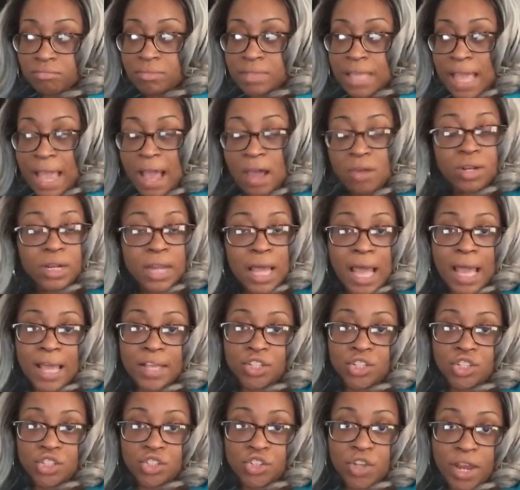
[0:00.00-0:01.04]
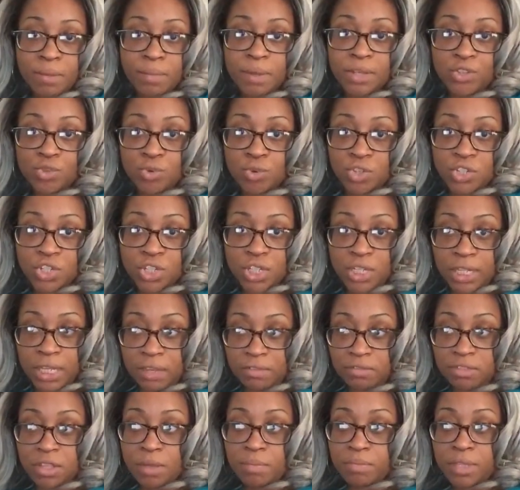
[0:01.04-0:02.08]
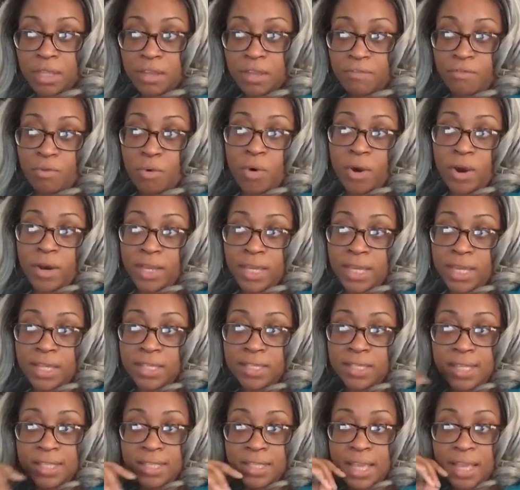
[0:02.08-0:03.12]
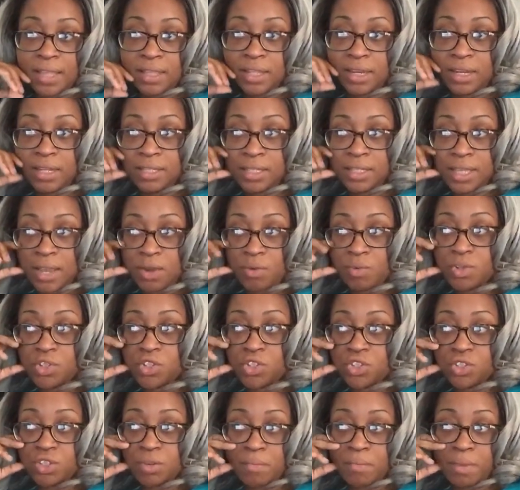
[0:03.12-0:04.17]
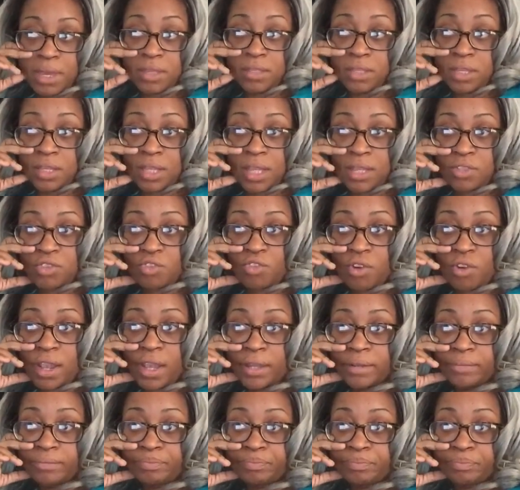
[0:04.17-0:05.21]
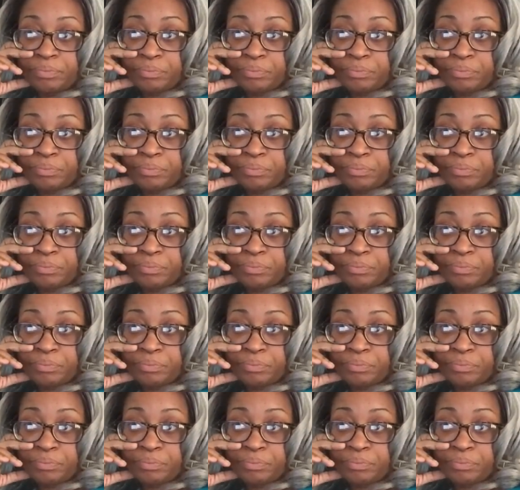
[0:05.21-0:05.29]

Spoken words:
down the line. She's trying to make sure she leaves something for her kids at the end of the day, which is amazing. That's great.